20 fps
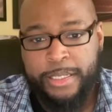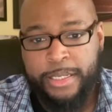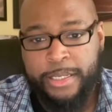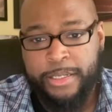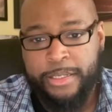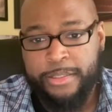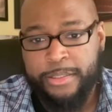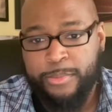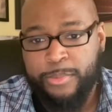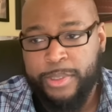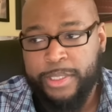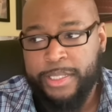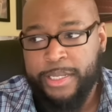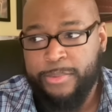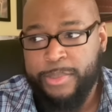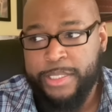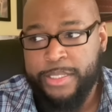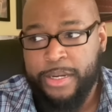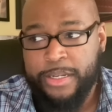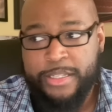the one
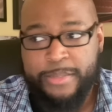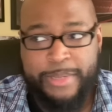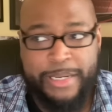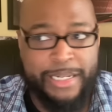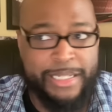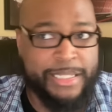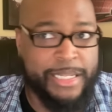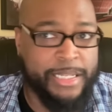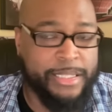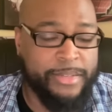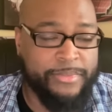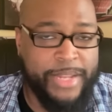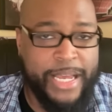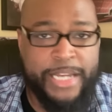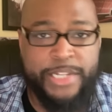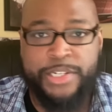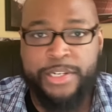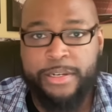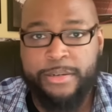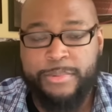that we talked about at the end of
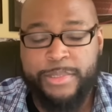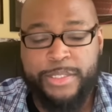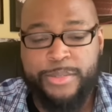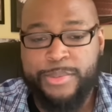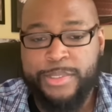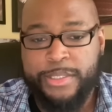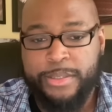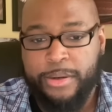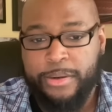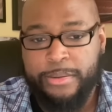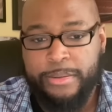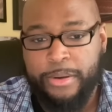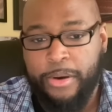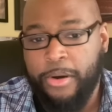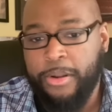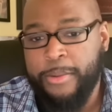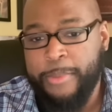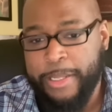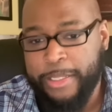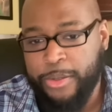last year, which was
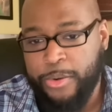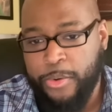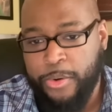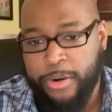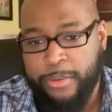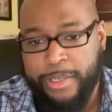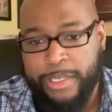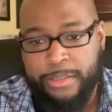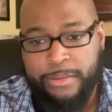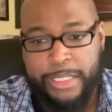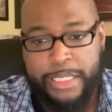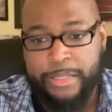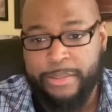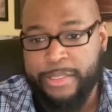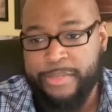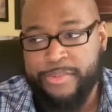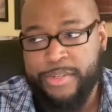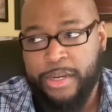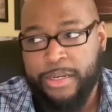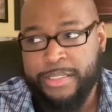all about the quarterback.
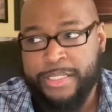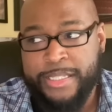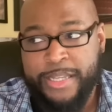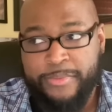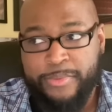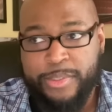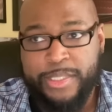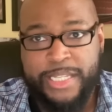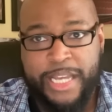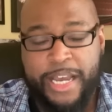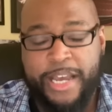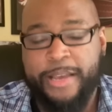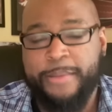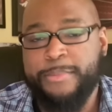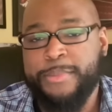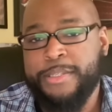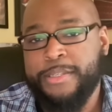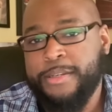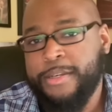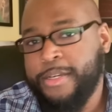We talked several
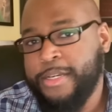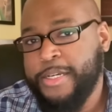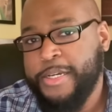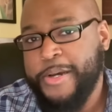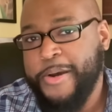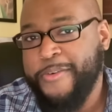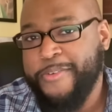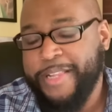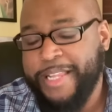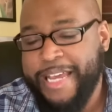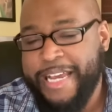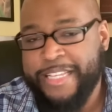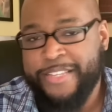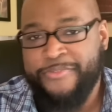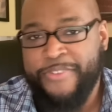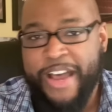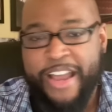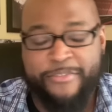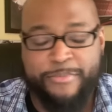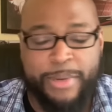times over the
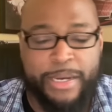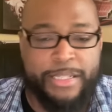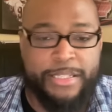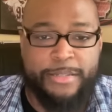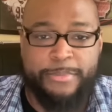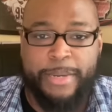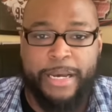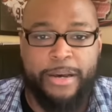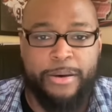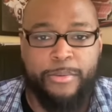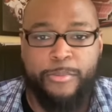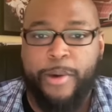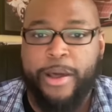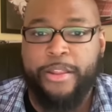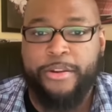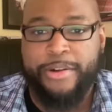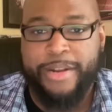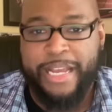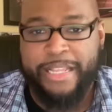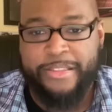last 5 months about
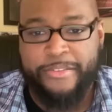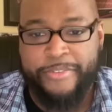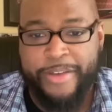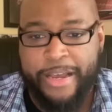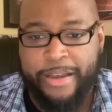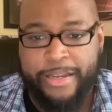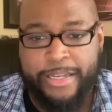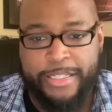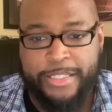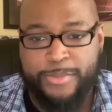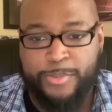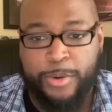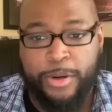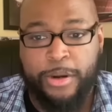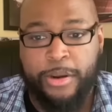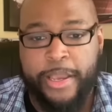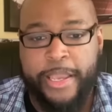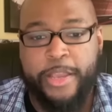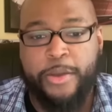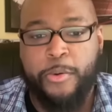whether or not the Falcons
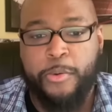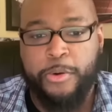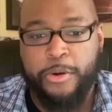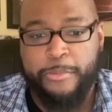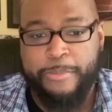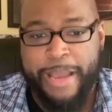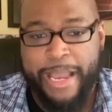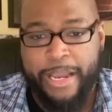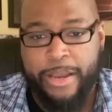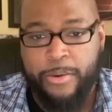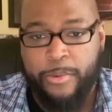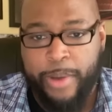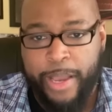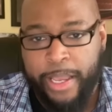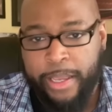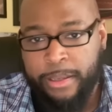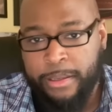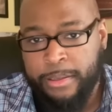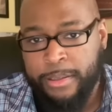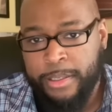were a quarterback
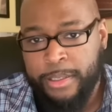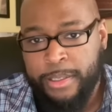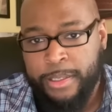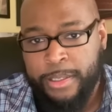away.